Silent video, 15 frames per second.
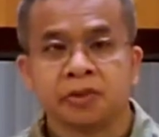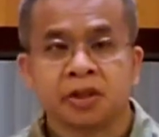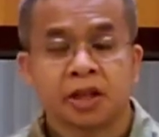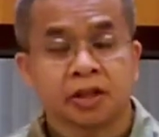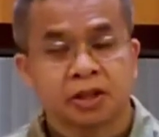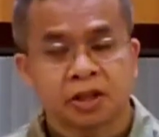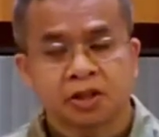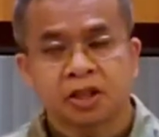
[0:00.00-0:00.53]

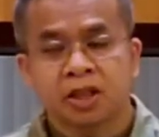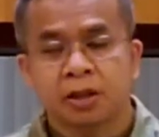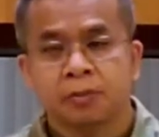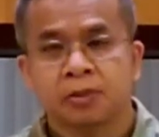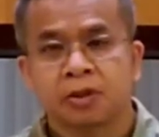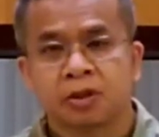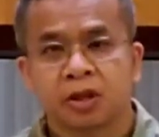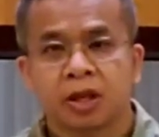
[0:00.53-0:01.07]
as a
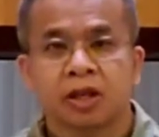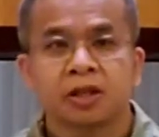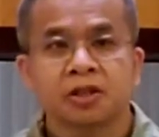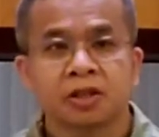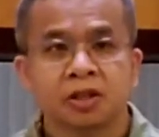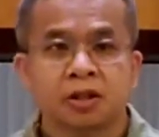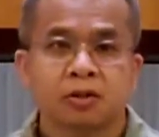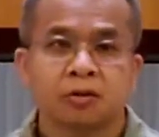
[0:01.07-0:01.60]
chaplain, I
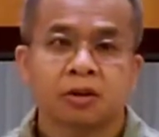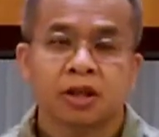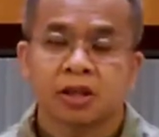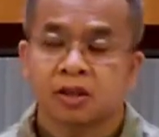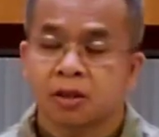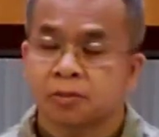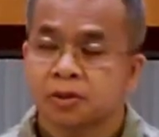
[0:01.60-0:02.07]
listen to a lot of